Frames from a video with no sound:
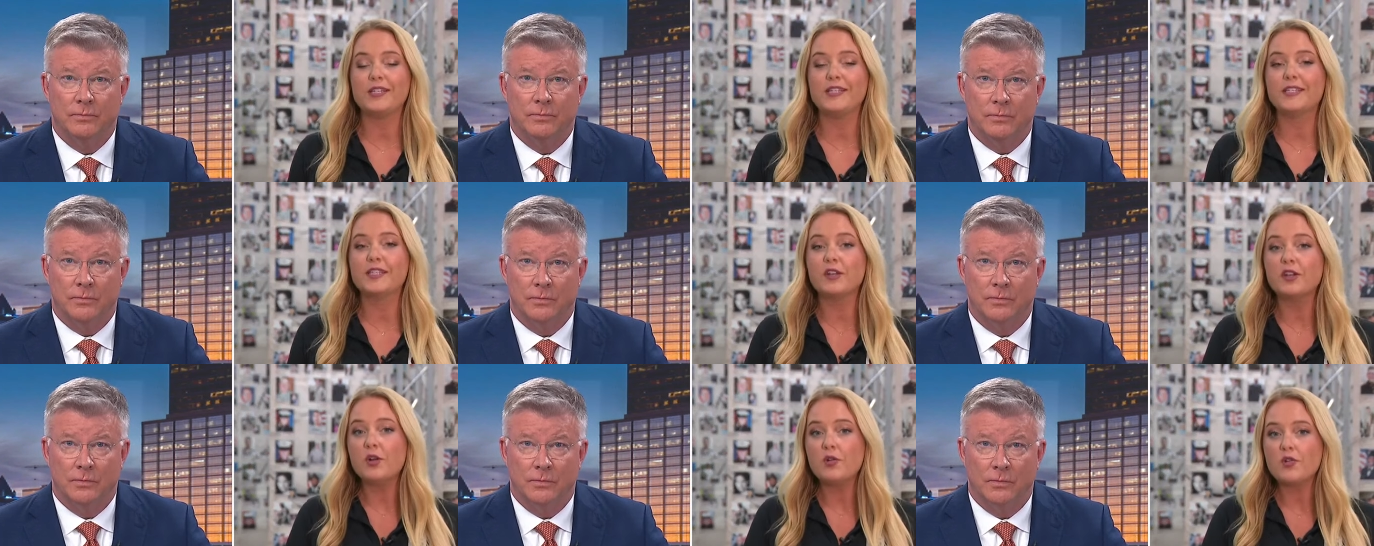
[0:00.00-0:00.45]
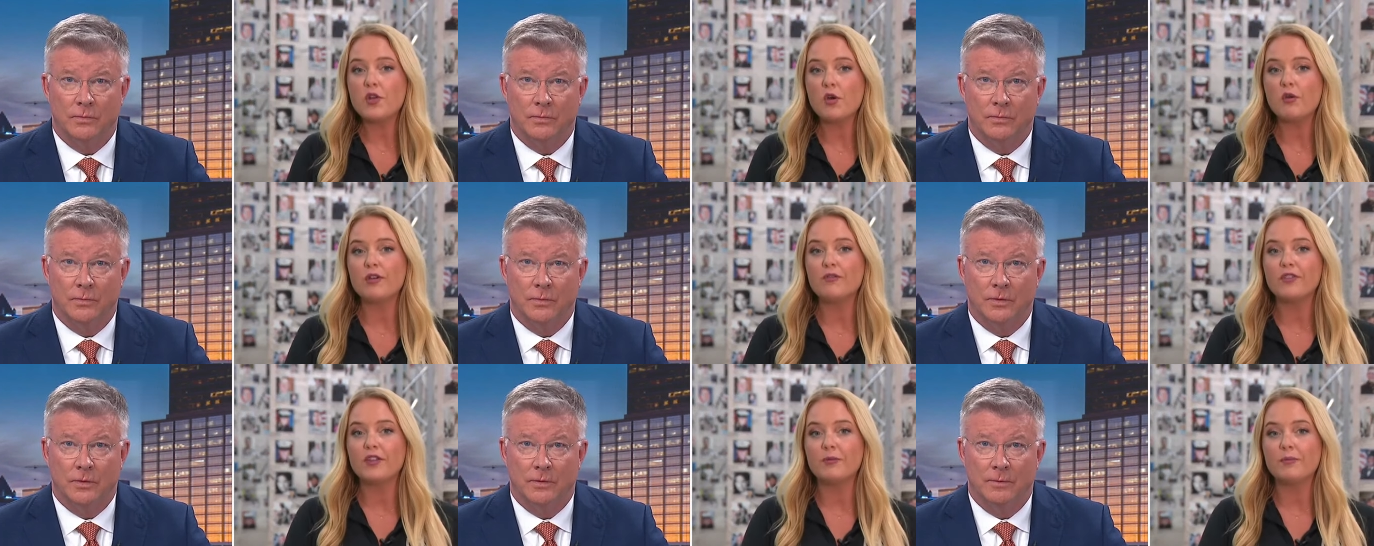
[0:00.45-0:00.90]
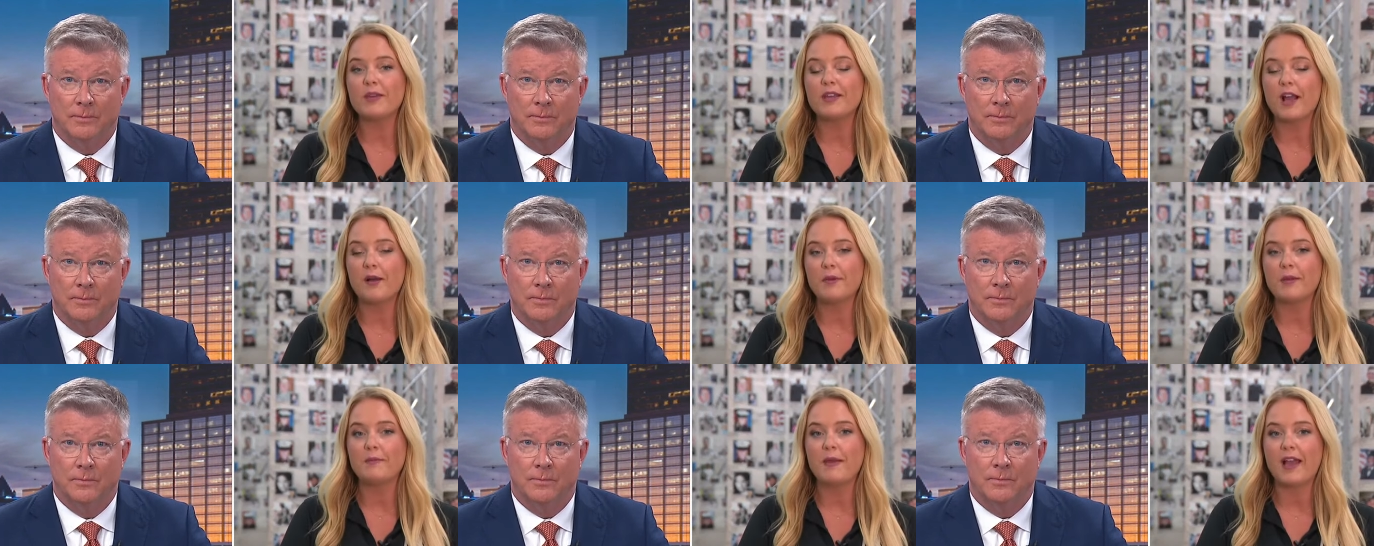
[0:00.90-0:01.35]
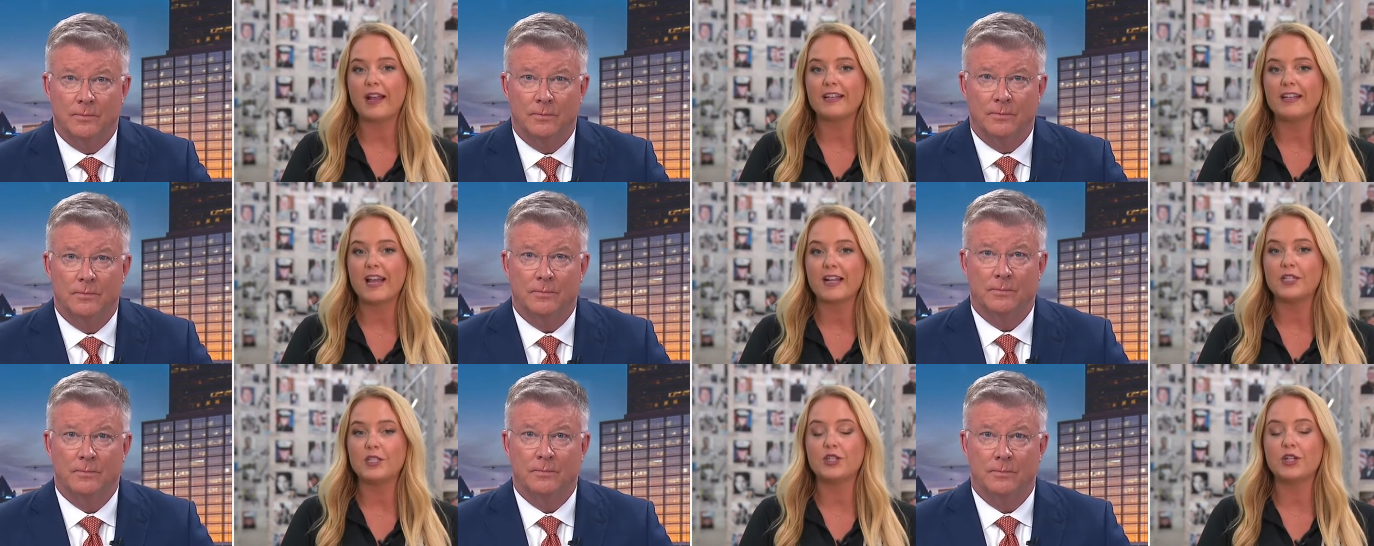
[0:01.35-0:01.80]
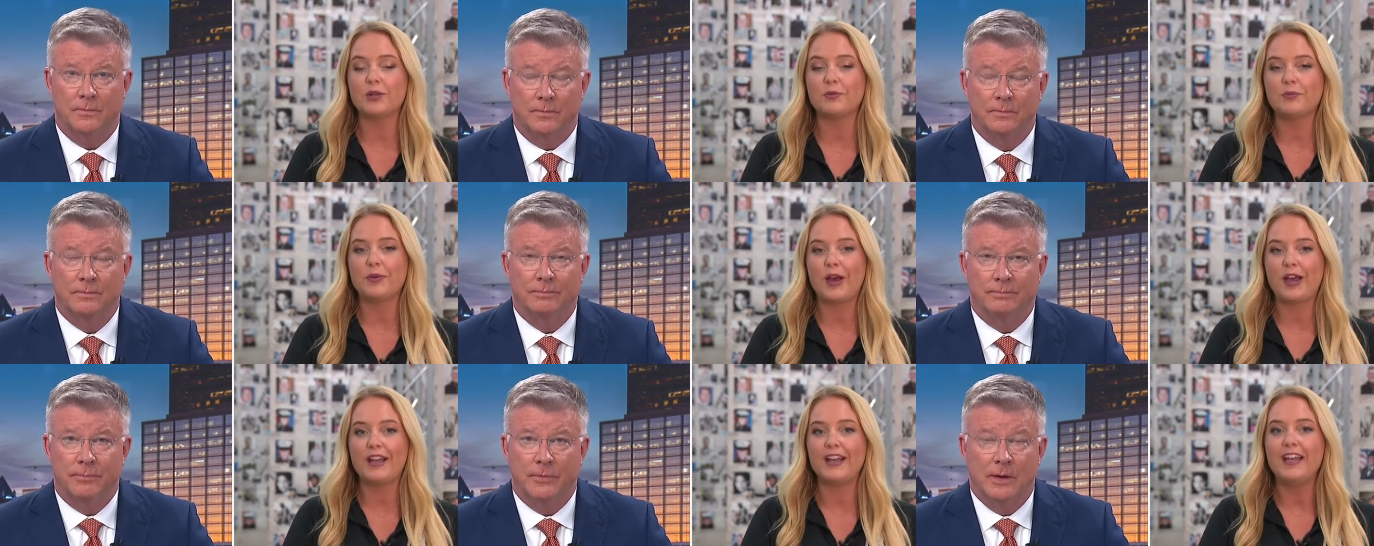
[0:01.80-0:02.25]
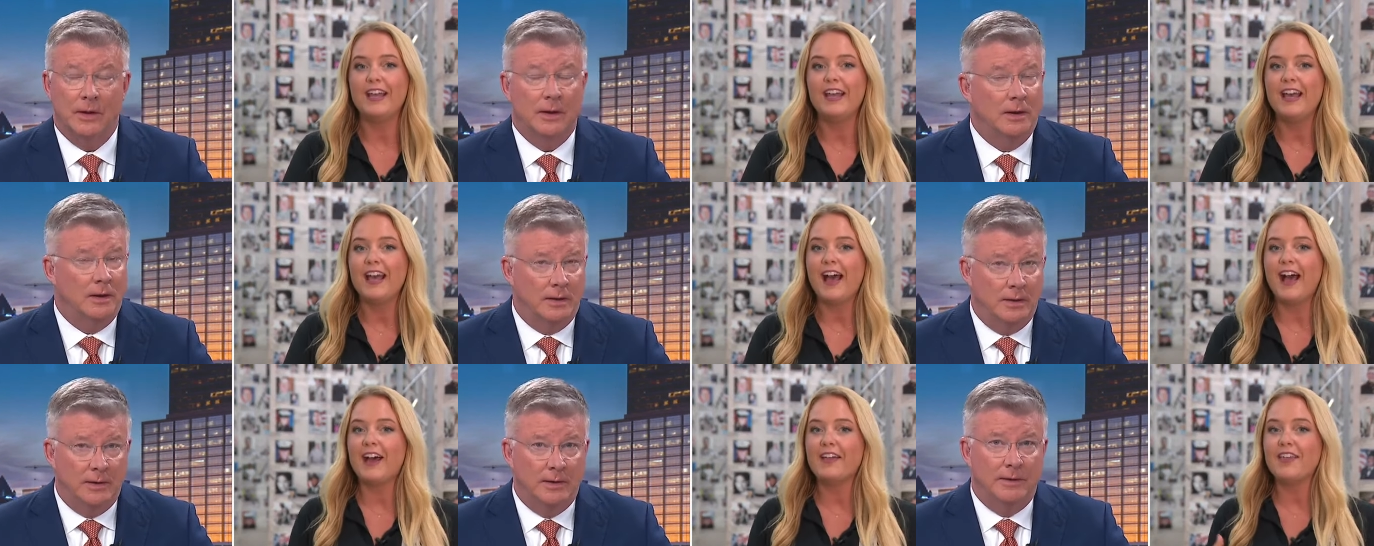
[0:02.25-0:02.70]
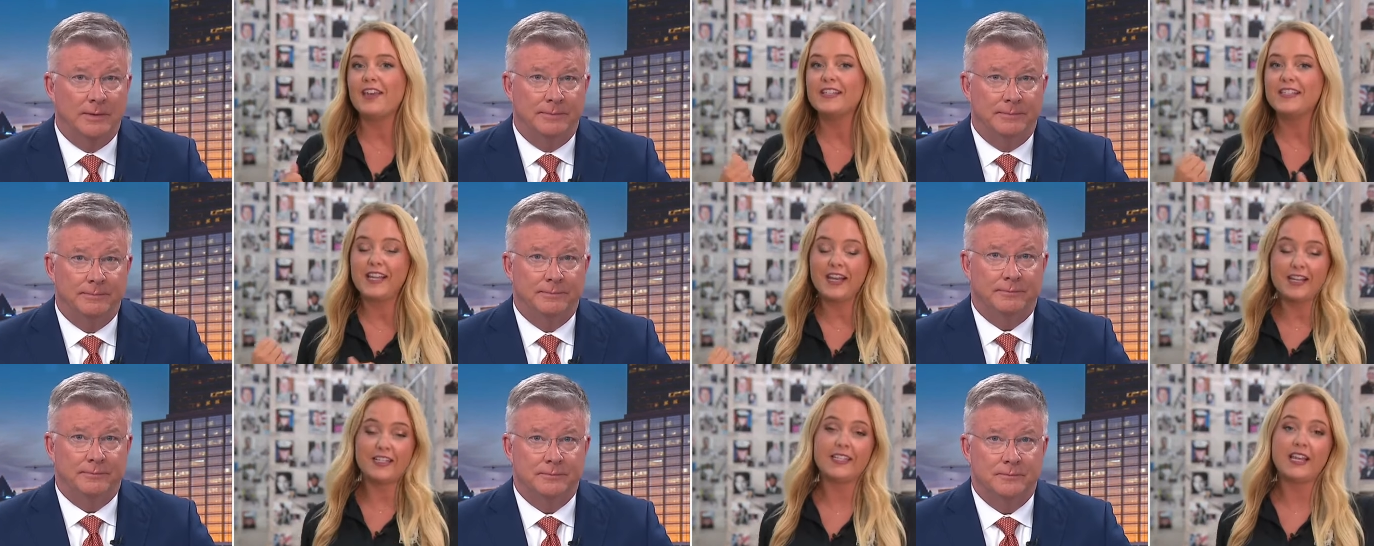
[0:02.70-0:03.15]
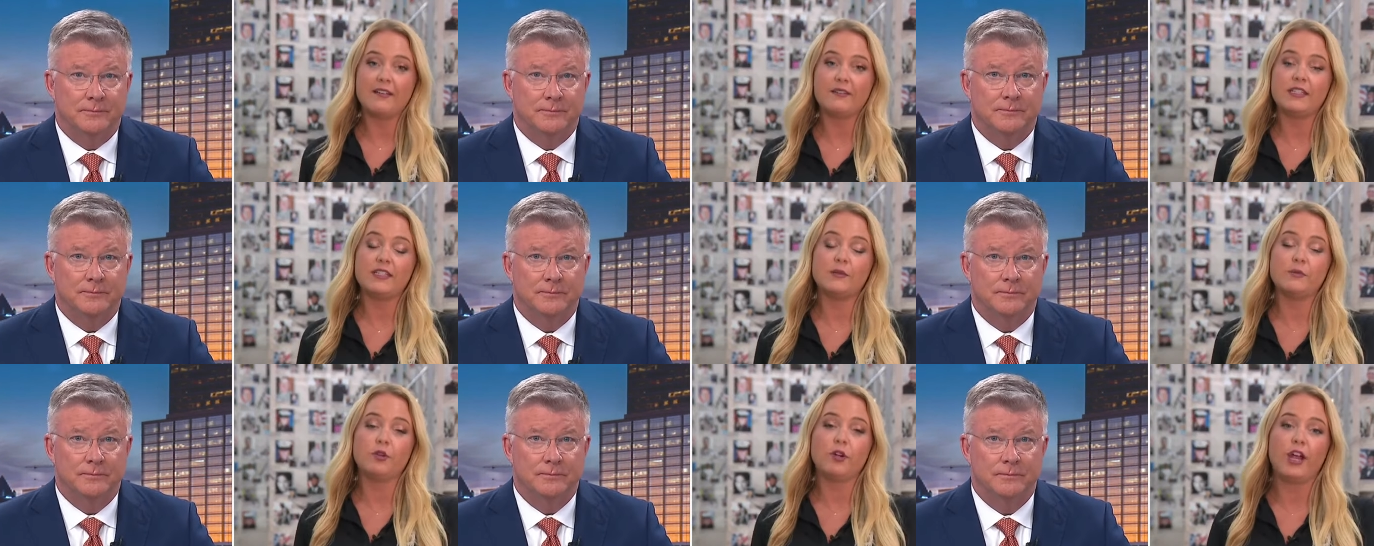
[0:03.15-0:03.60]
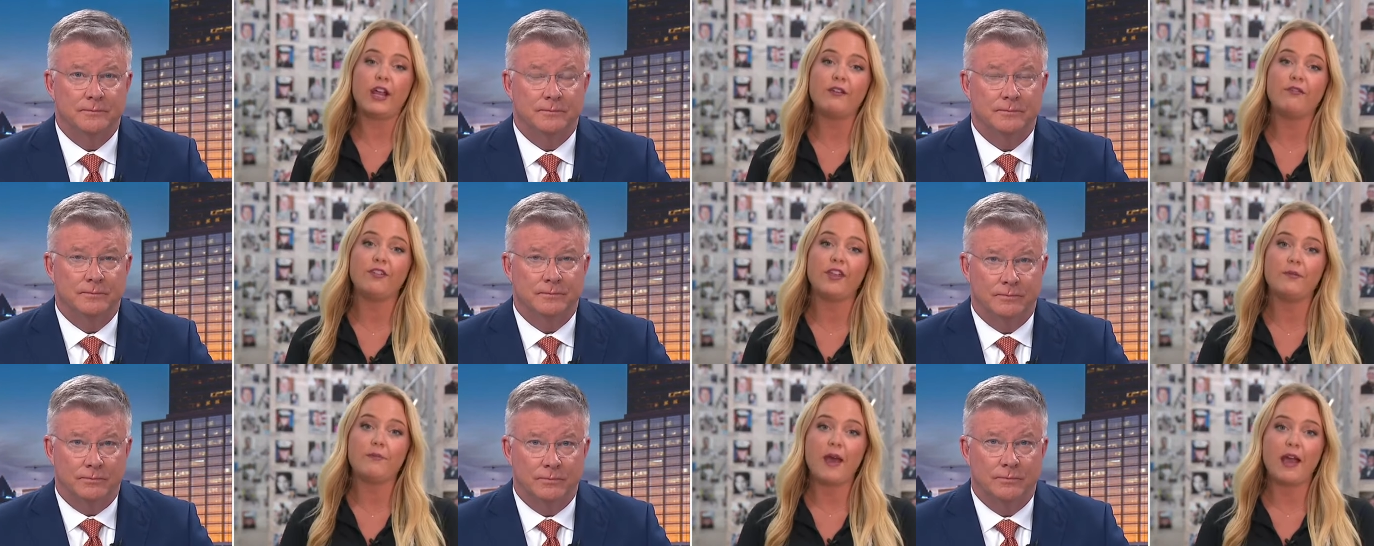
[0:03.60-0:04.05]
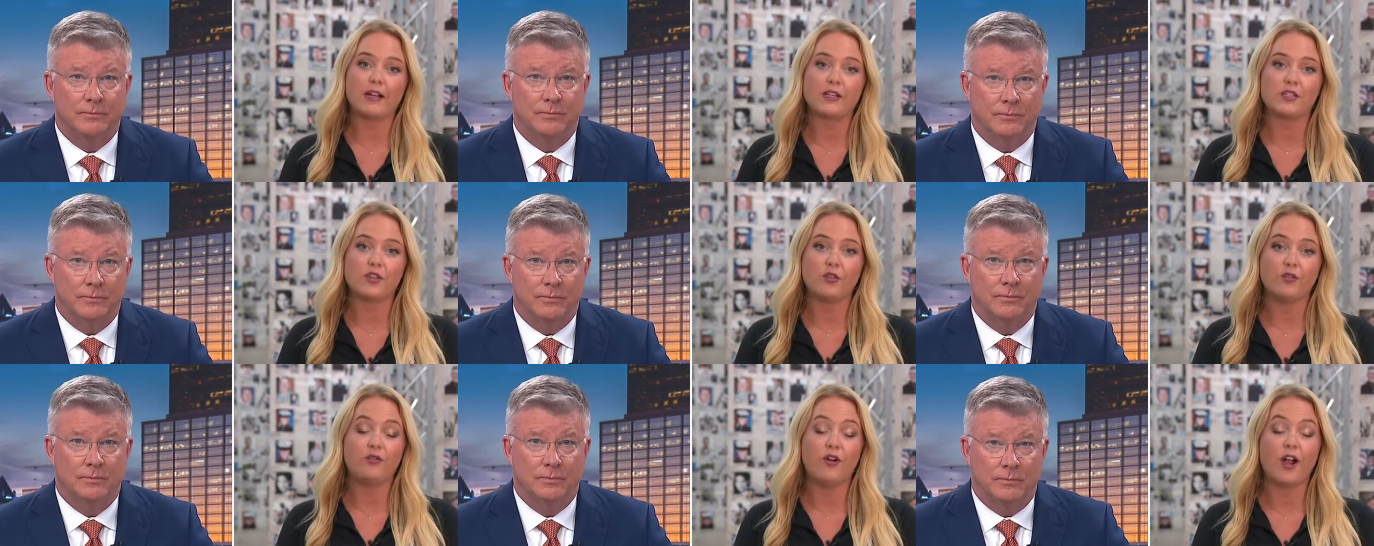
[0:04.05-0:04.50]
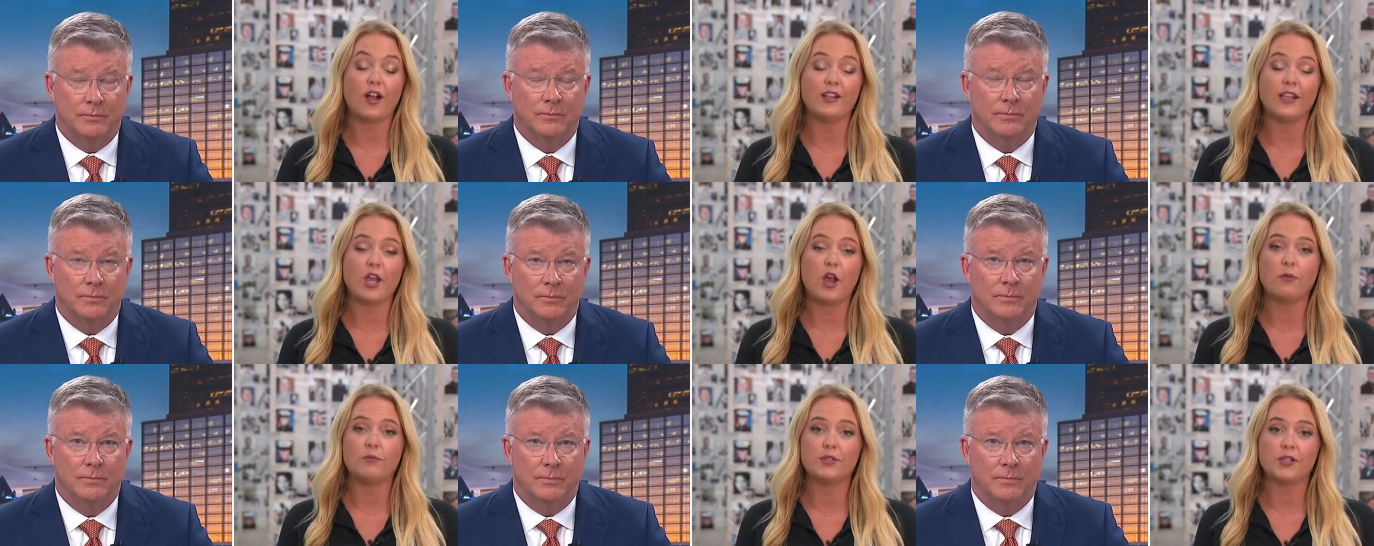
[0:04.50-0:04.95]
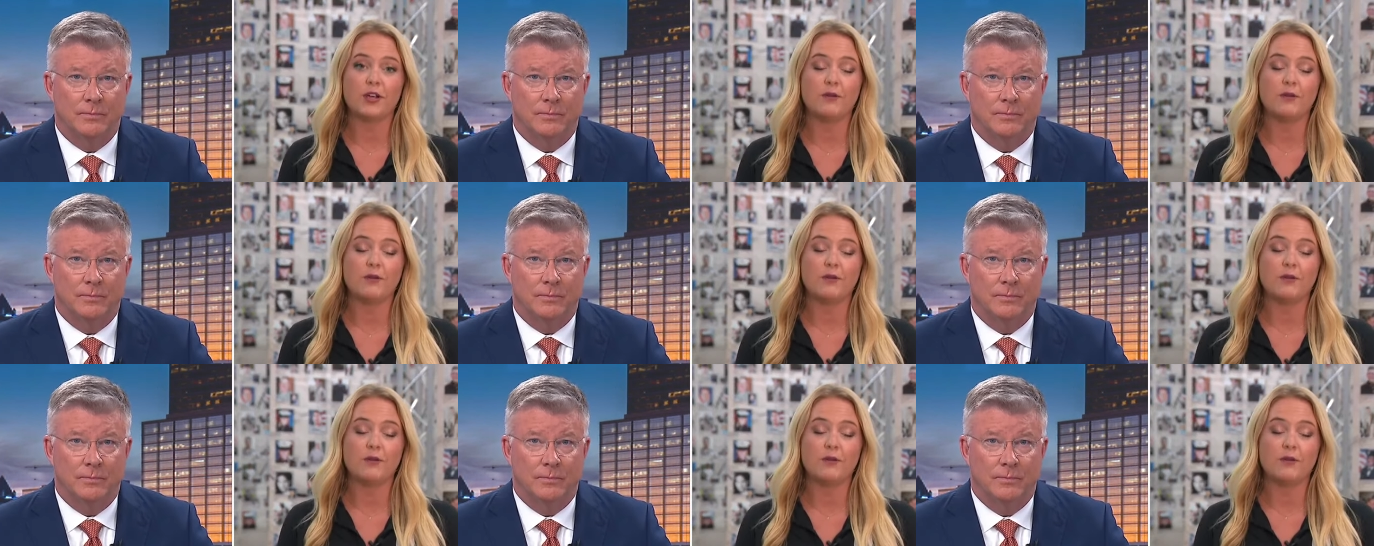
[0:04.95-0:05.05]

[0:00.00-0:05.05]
Speaker 1: We still don't know if they'll be coming back next year, but uh, they said it's had some great feedback so far, and they hope to